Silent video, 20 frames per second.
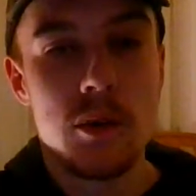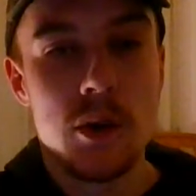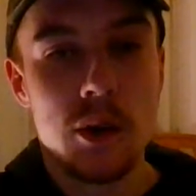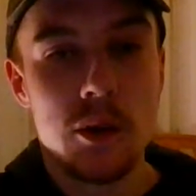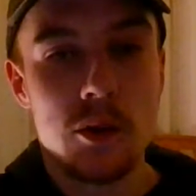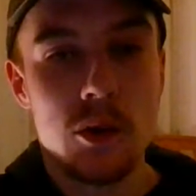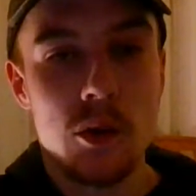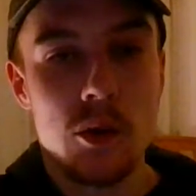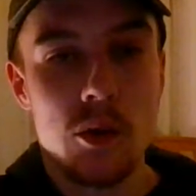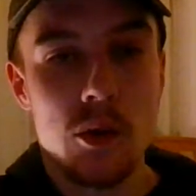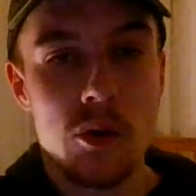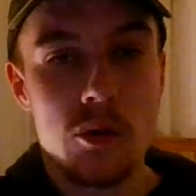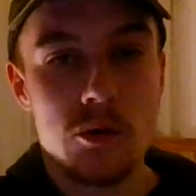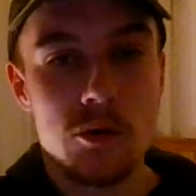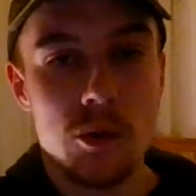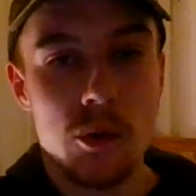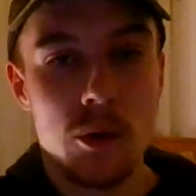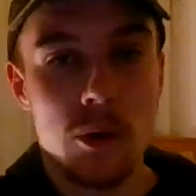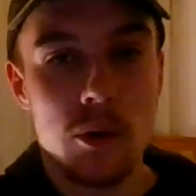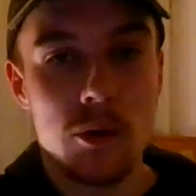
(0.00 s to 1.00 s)
took
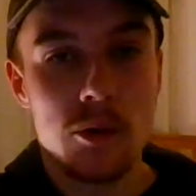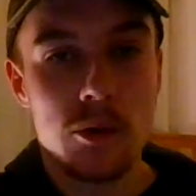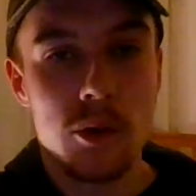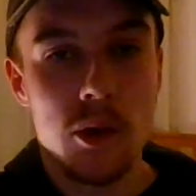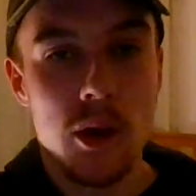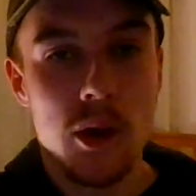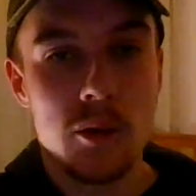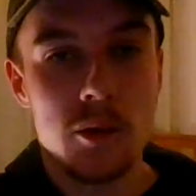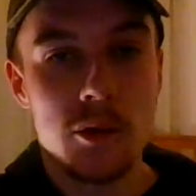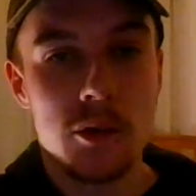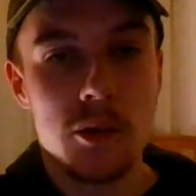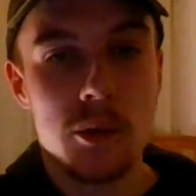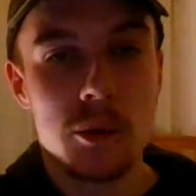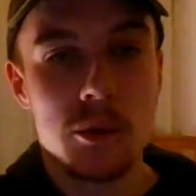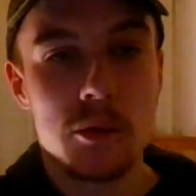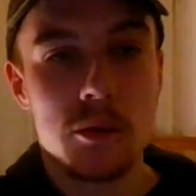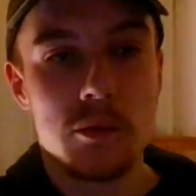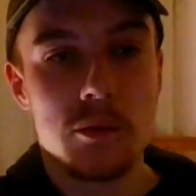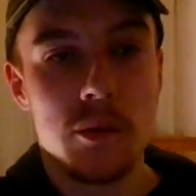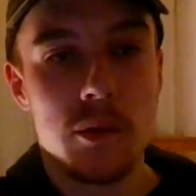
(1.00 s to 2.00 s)
control on serve, and she
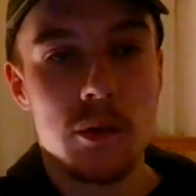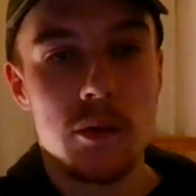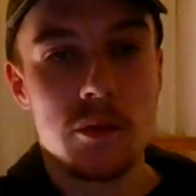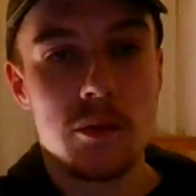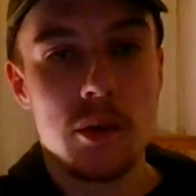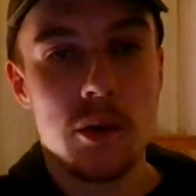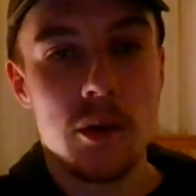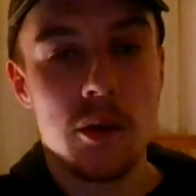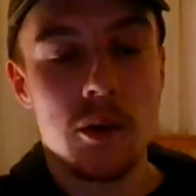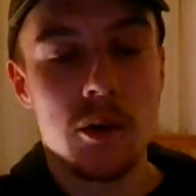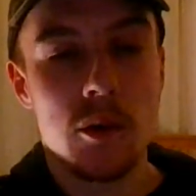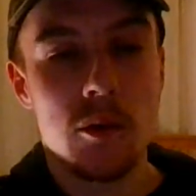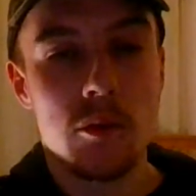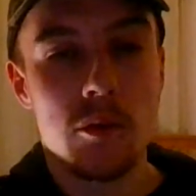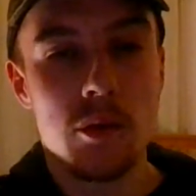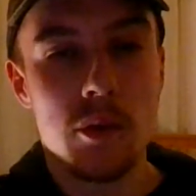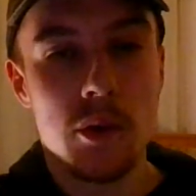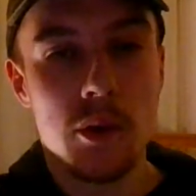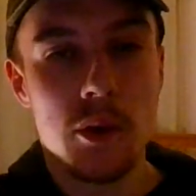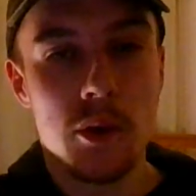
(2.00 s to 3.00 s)
was very
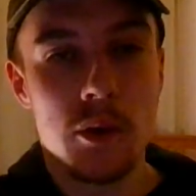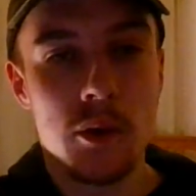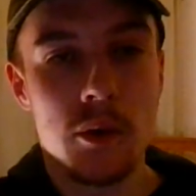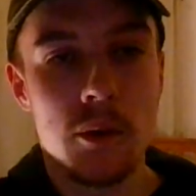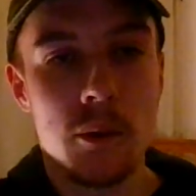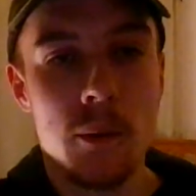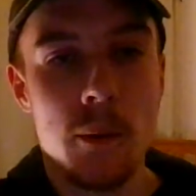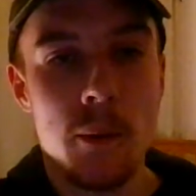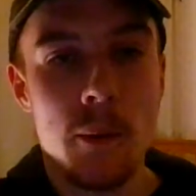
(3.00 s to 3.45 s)
confident, and